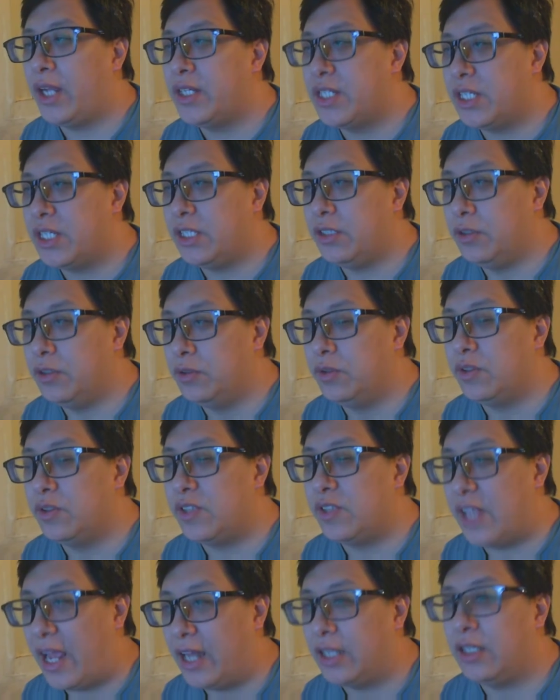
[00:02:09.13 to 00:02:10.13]
to
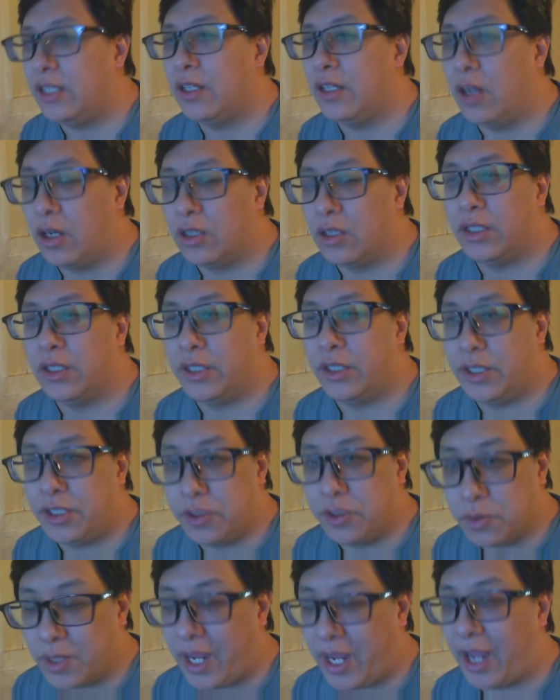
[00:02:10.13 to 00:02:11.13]
use any aura
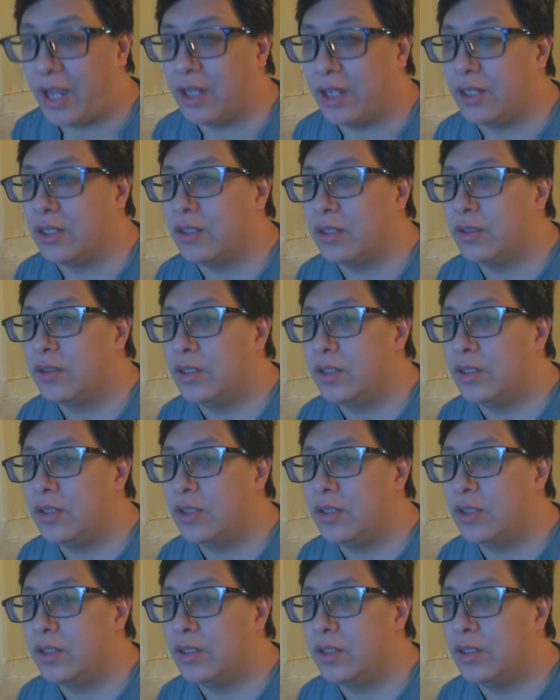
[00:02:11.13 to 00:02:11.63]
you can.